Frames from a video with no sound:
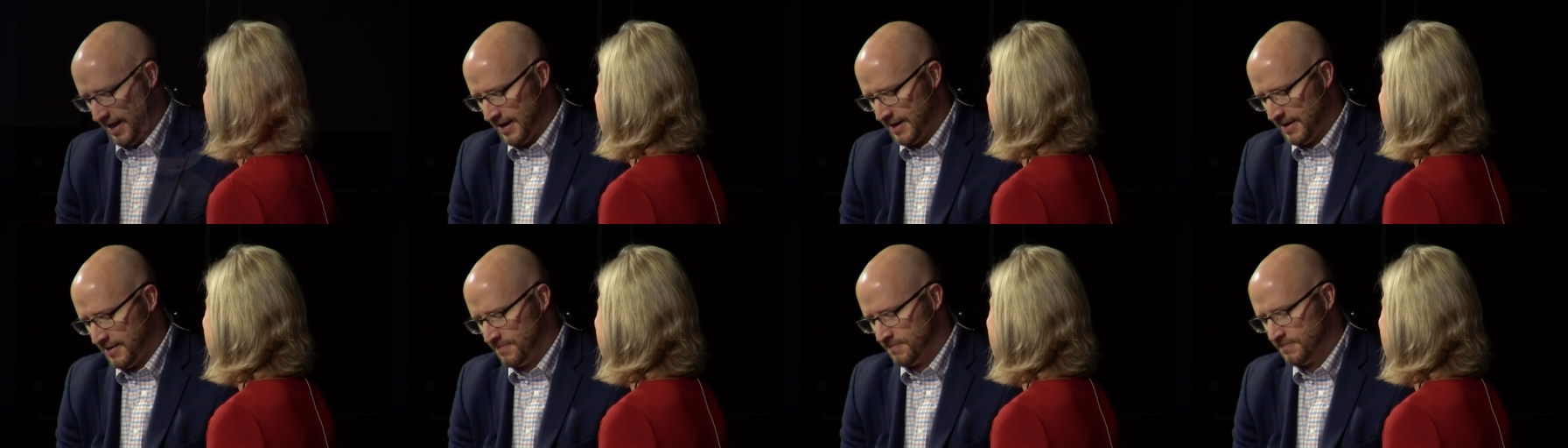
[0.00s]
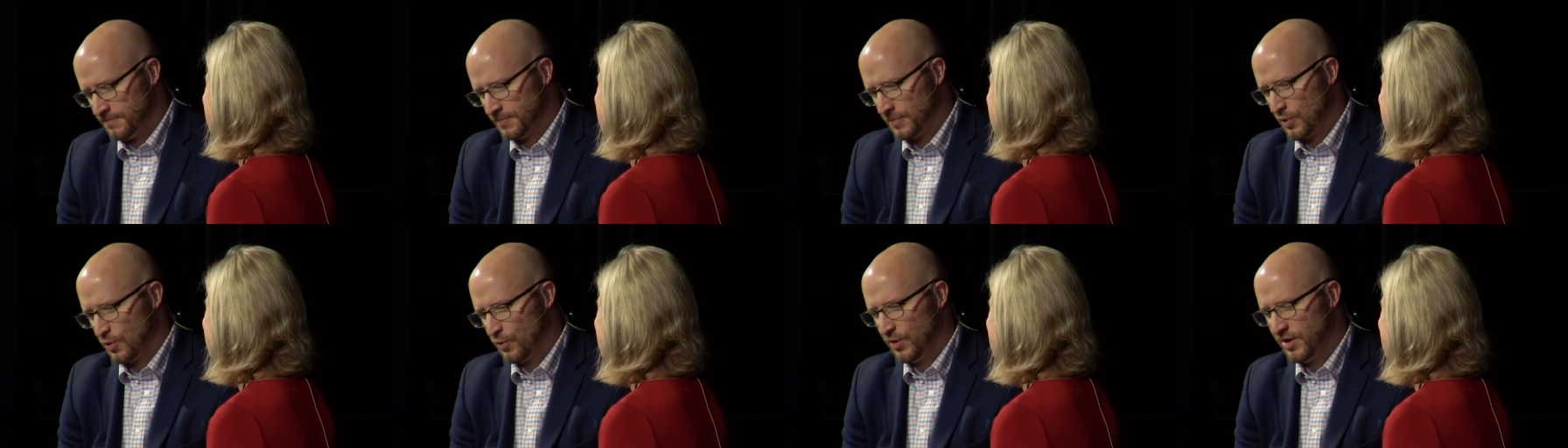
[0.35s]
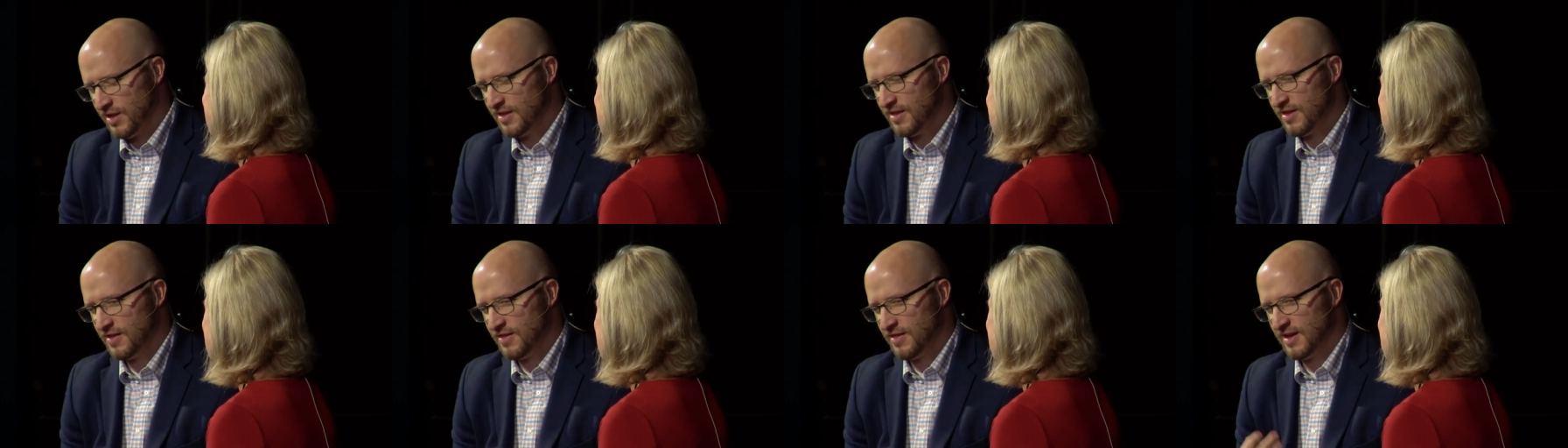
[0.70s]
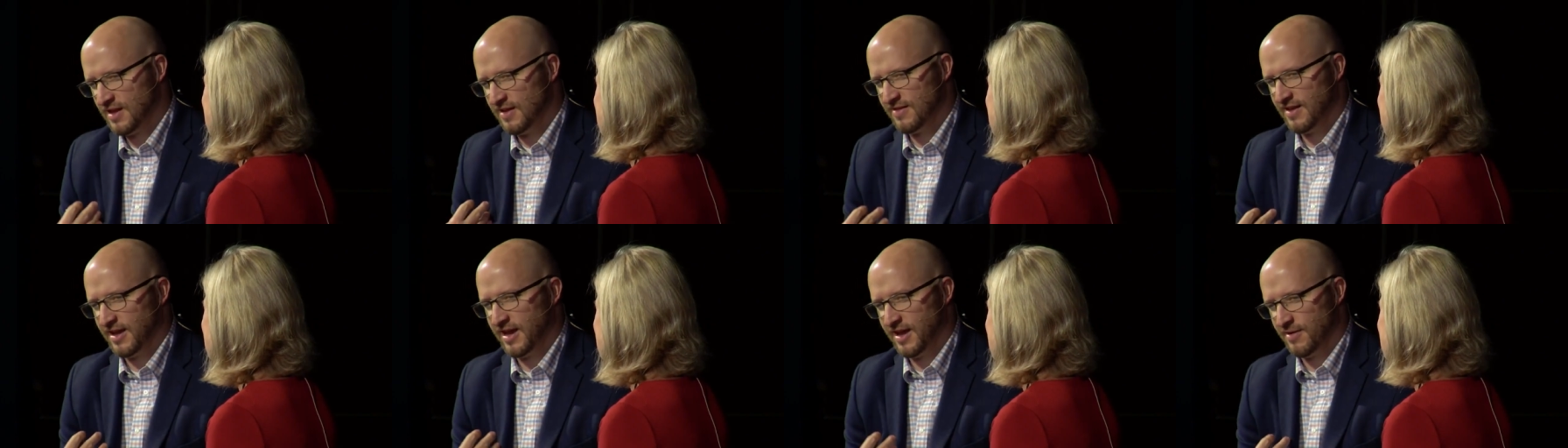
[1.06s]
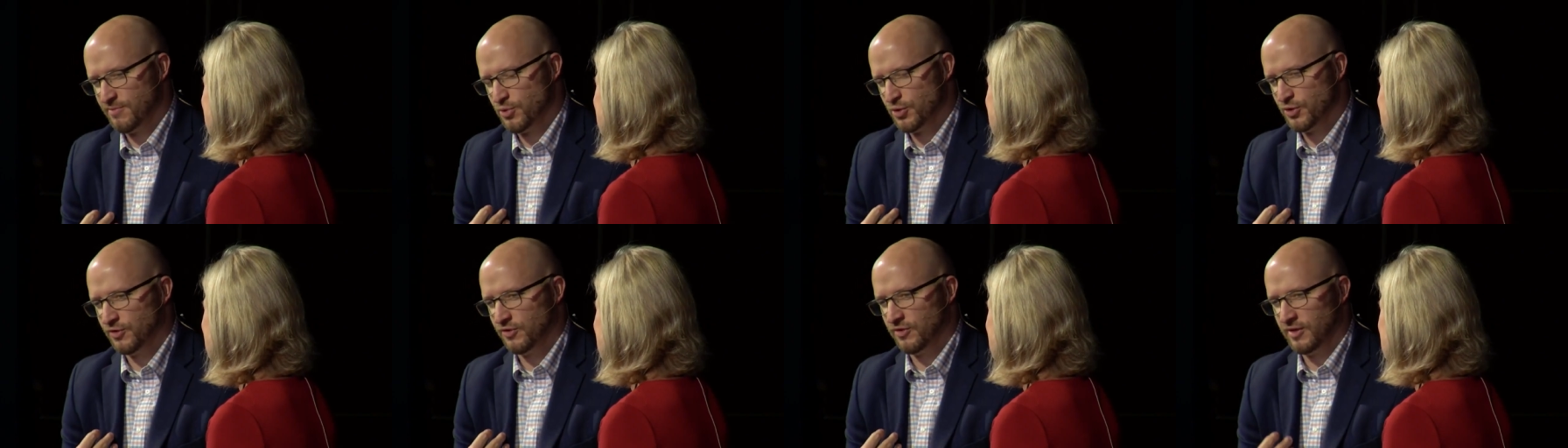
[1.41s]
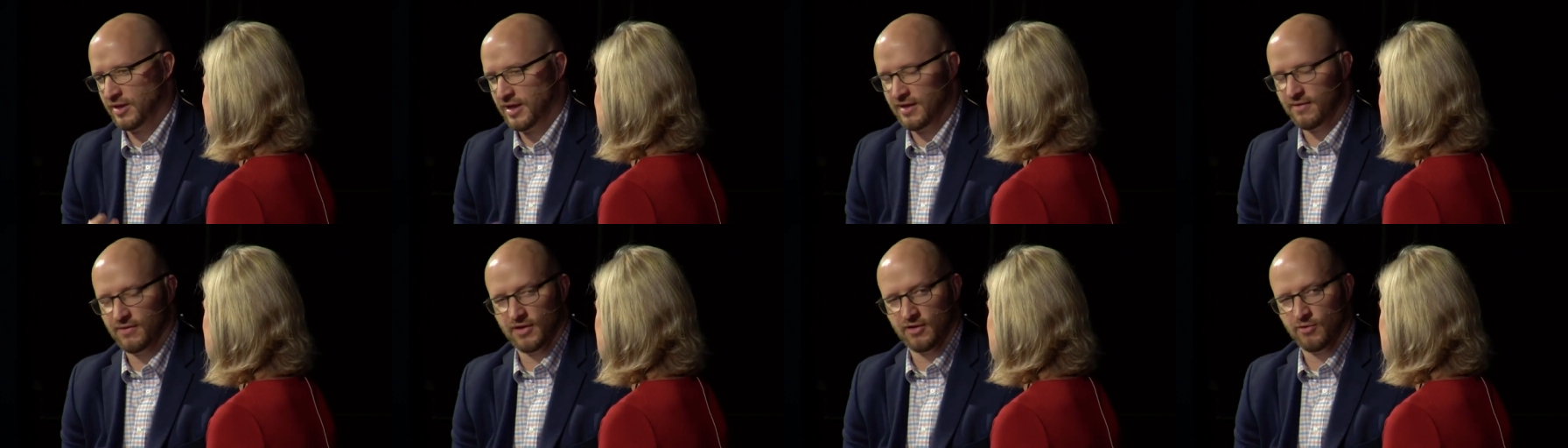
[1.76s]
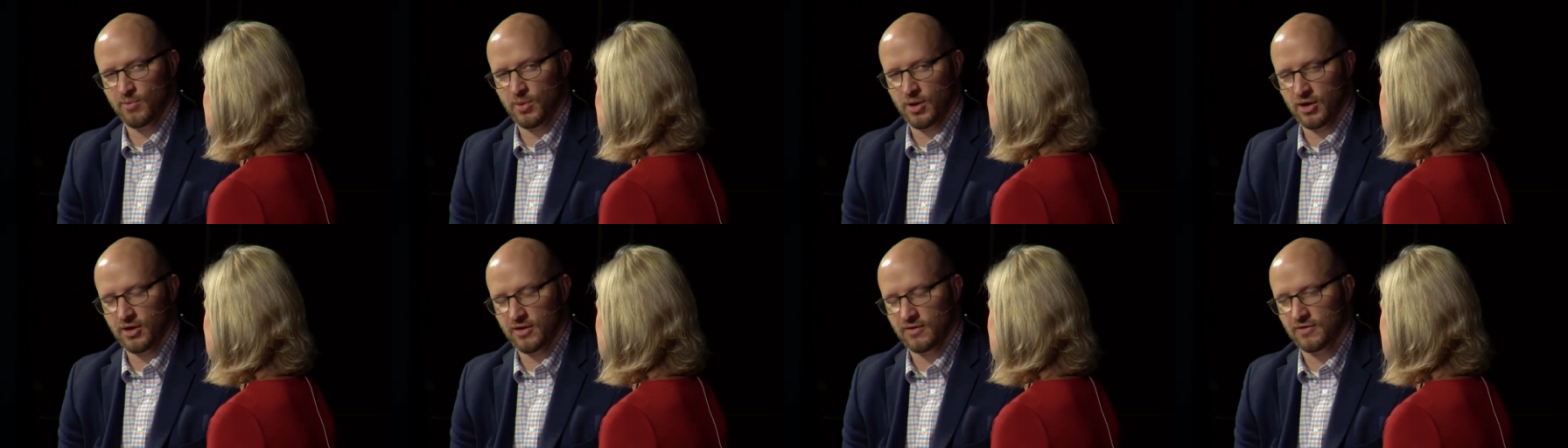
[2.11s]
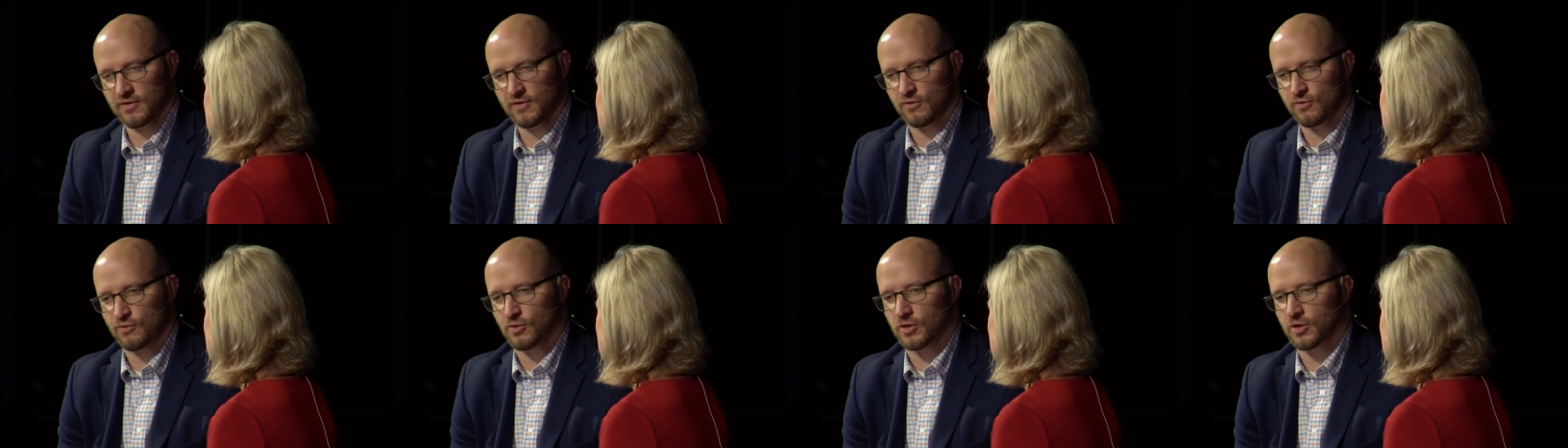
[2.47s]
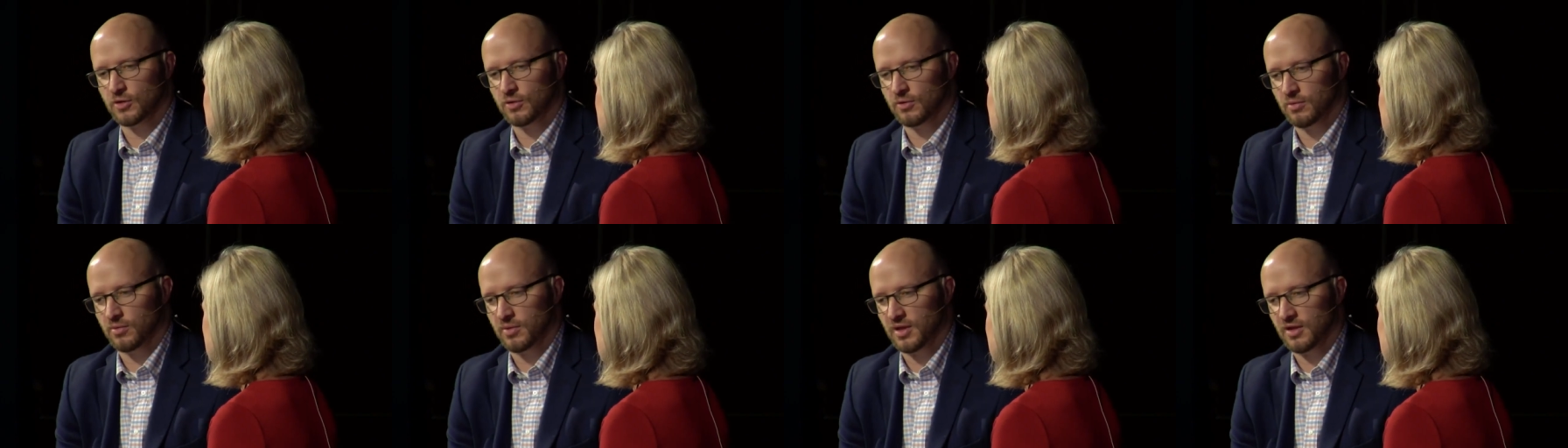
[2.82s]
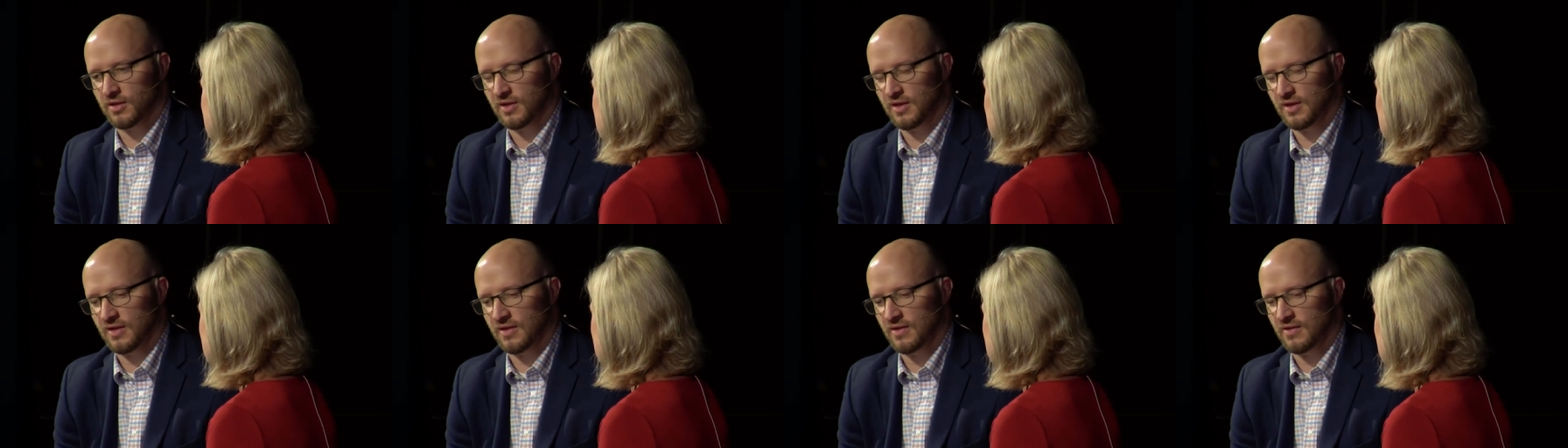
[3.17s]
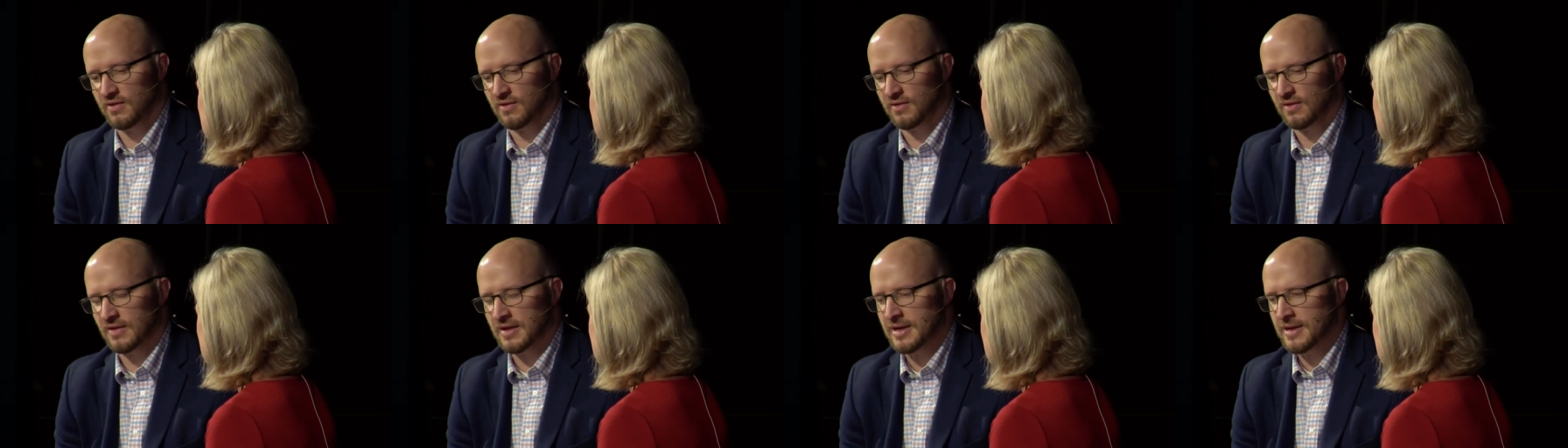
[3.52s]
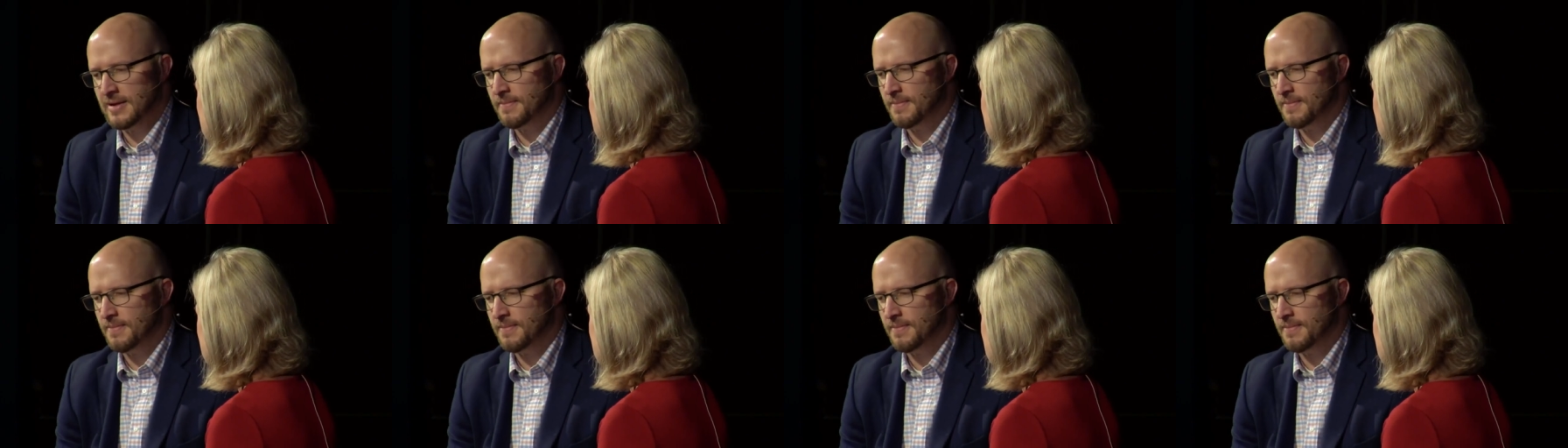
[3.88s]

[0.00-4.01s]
Um, one of the things that I personally have experienced and struggled with is